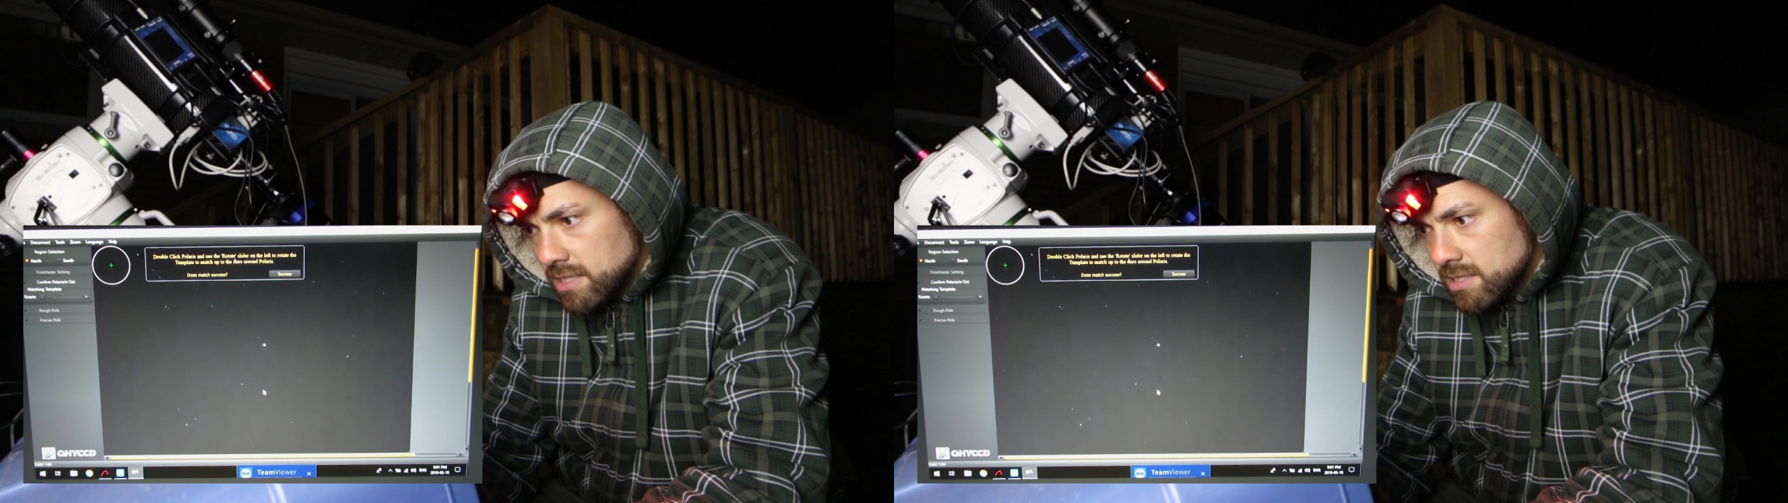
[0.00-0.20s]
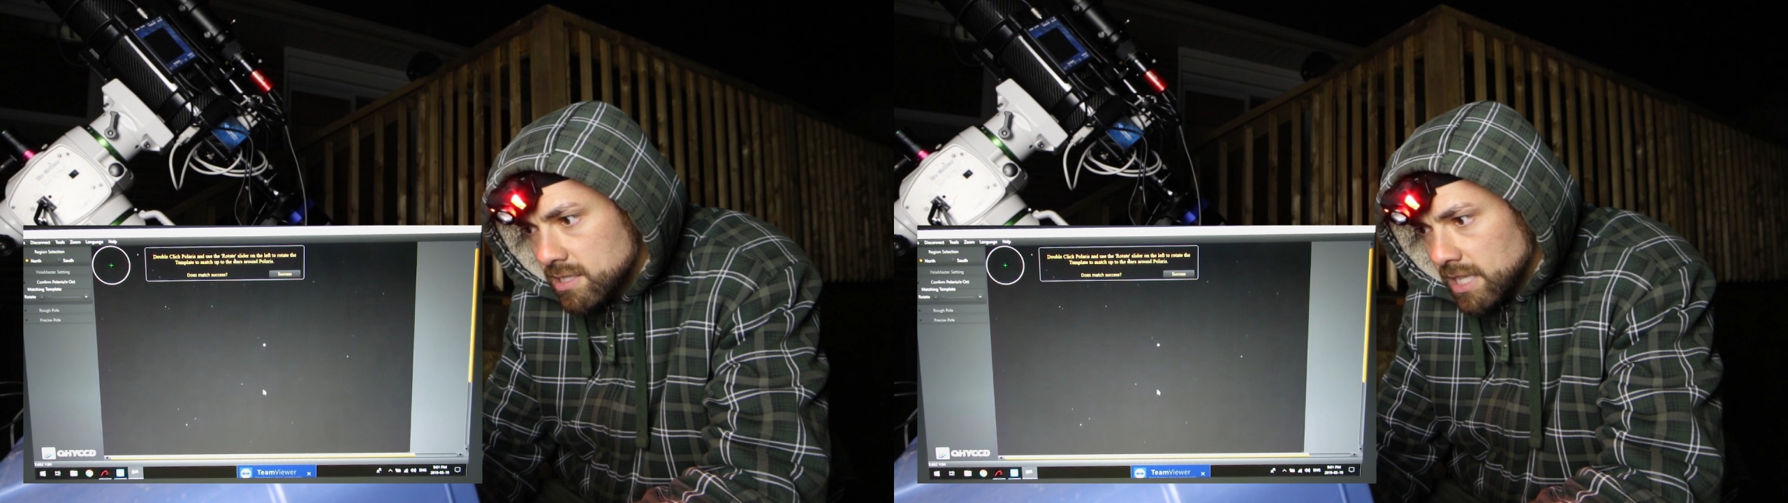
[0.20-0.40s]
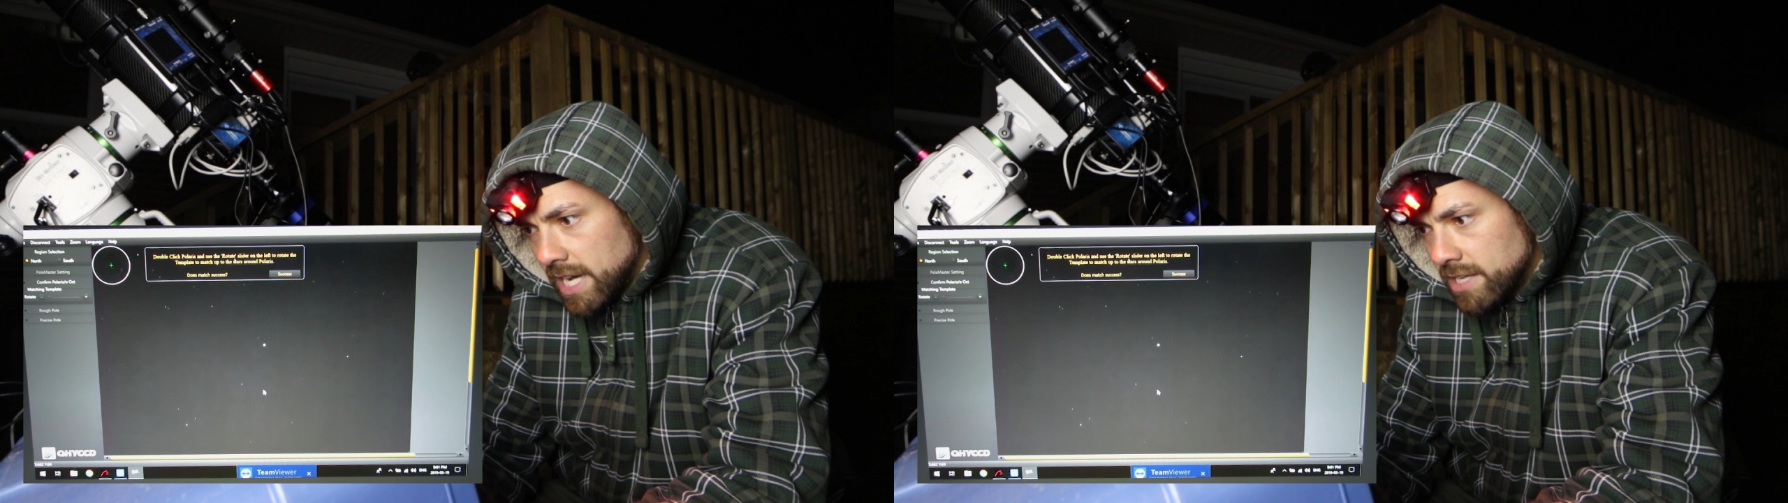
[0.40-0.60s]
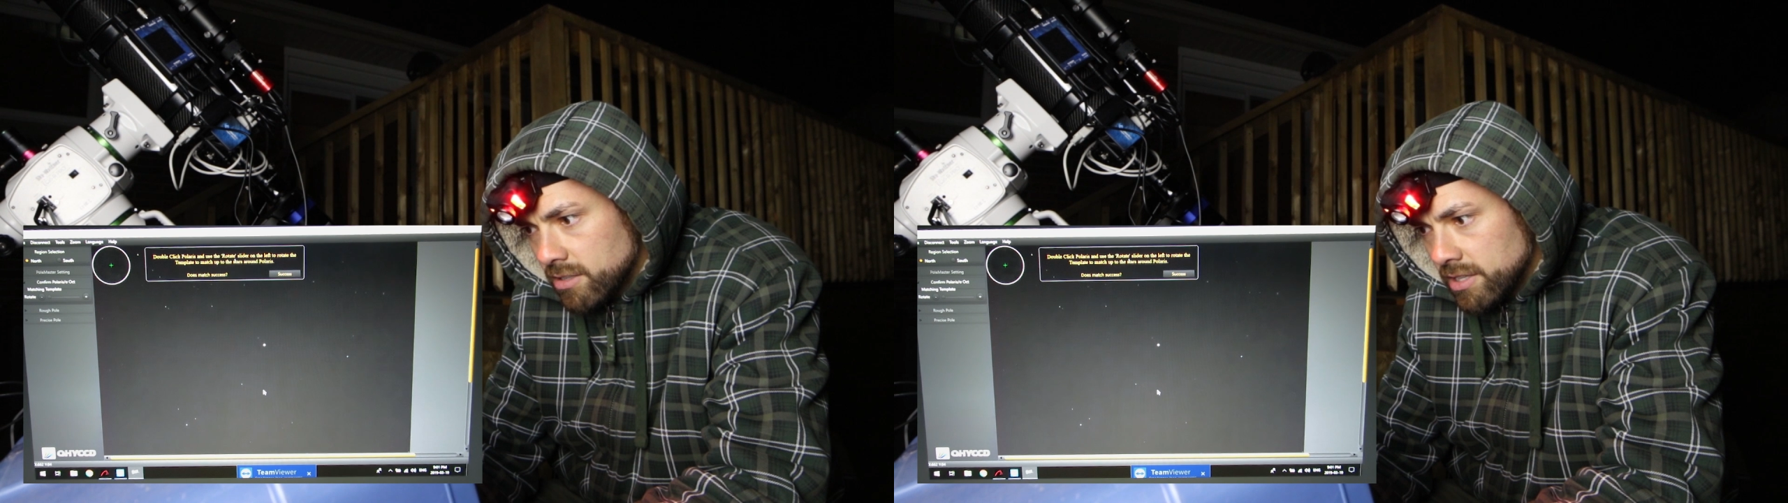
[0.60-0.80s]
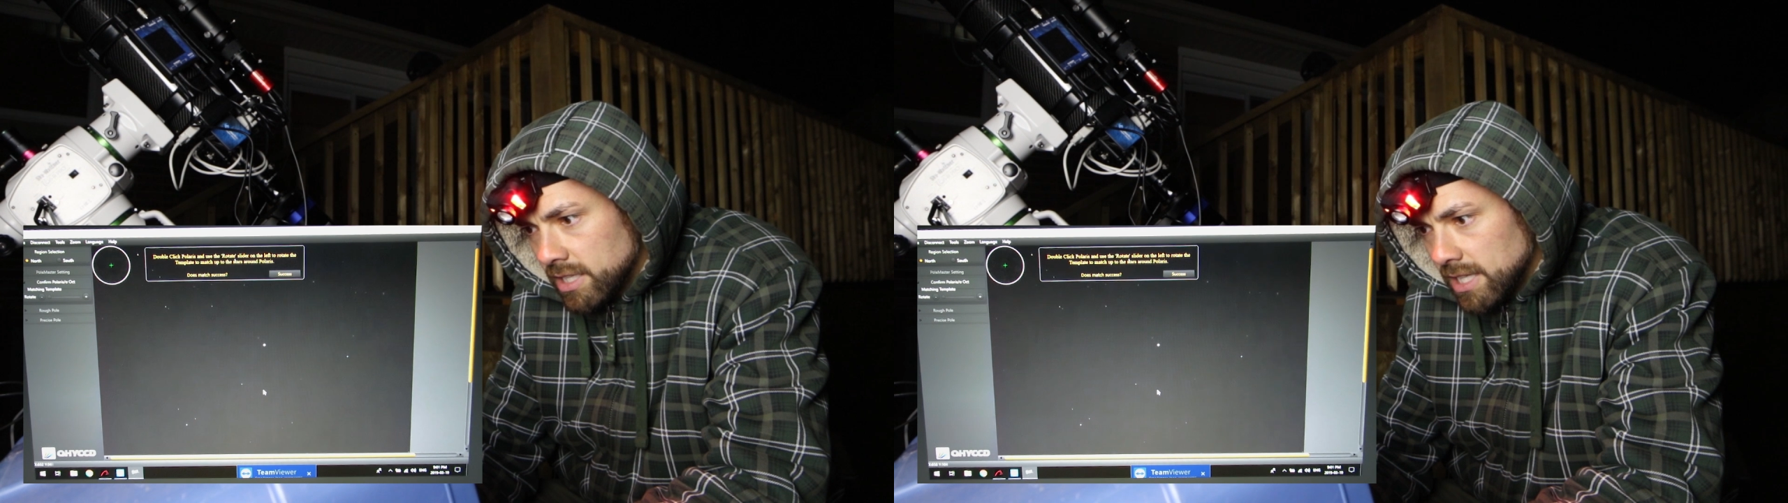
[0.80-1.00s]
slider
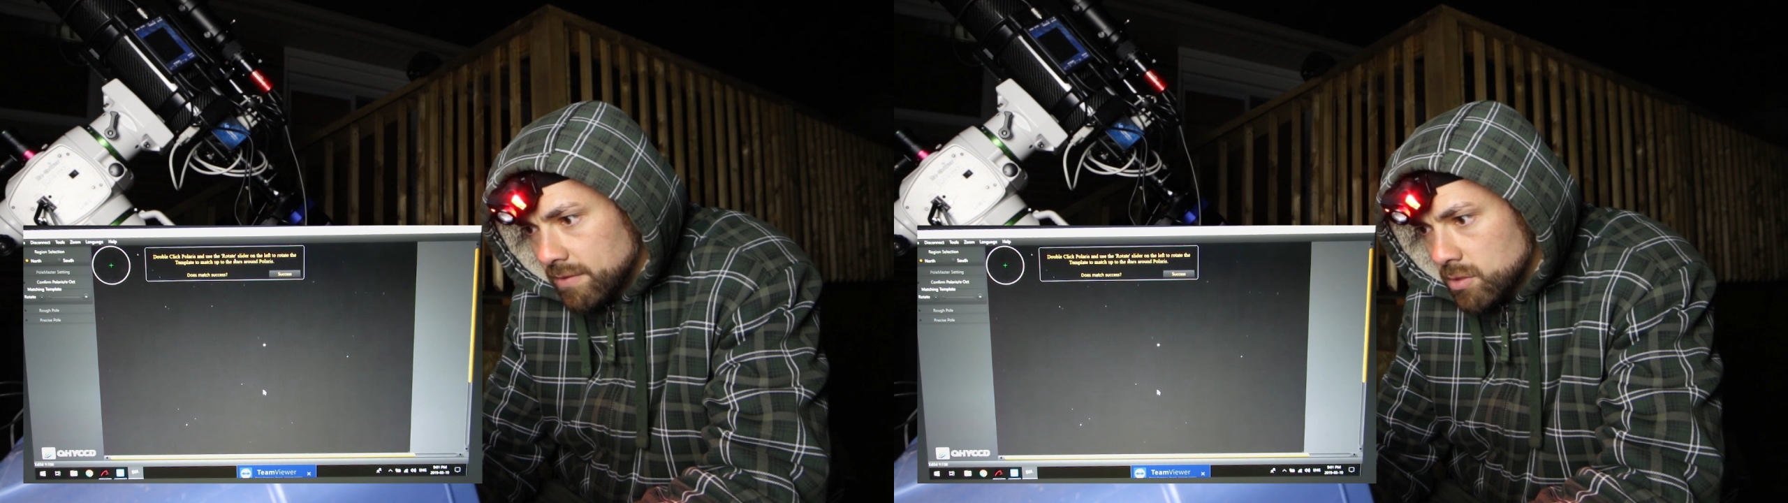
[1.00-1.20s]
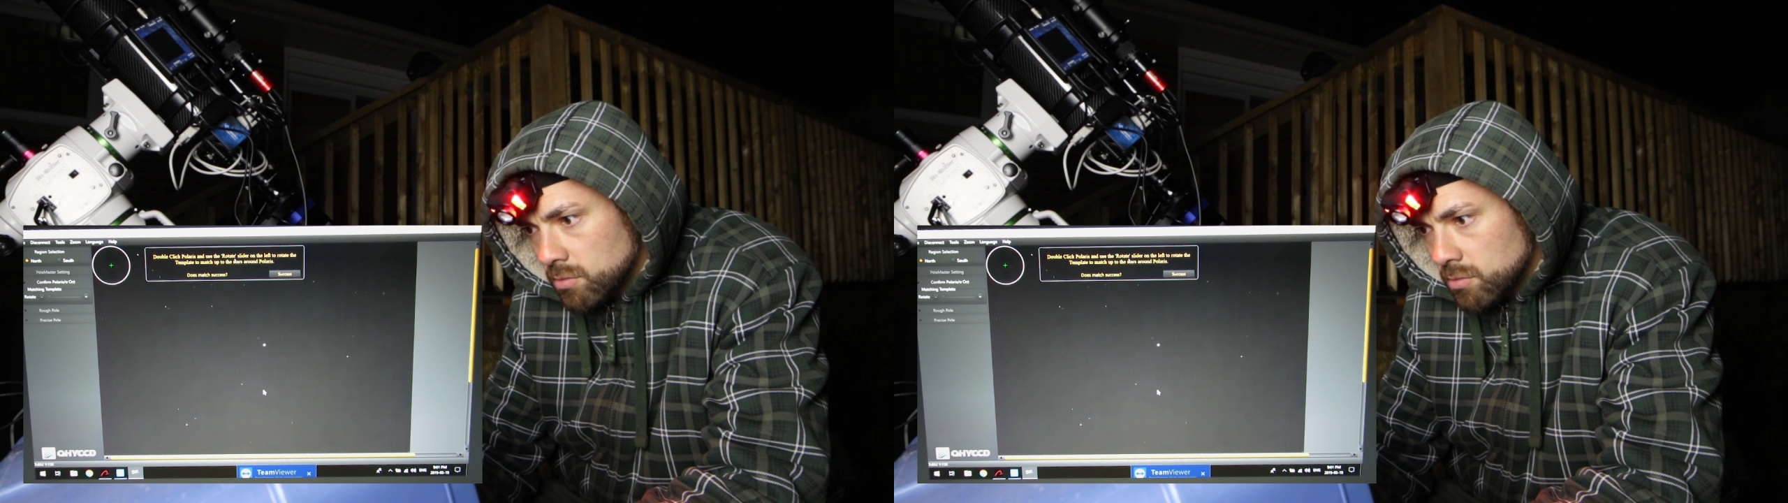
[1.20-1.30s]
on the left to